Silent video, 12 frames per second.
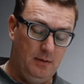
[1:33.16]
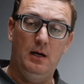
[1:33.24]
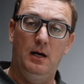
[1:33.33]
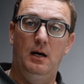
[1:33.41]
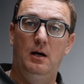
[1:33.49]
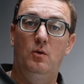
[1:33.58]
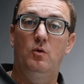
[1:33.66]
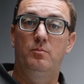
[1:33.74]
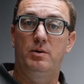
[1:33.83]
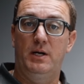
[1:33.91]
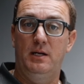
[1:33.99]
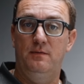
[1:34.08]
or
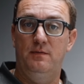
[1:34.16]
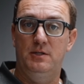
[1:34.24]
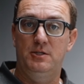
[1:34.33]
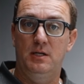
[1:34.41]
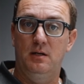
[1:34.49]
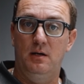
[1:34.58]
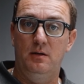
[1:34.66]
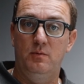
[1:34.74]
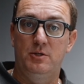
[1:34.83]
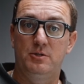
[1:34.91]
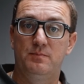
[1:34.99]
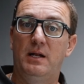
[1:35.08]
braided fishing line,
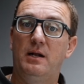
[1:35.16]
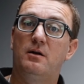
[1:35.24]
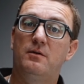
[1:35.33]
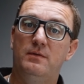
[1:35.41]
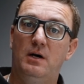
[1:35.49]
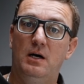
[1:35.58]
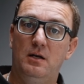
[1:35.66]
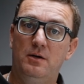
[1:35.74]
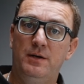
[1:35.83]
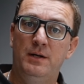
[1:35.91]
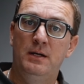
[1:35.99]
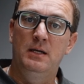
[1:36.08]
which is made out of nylon.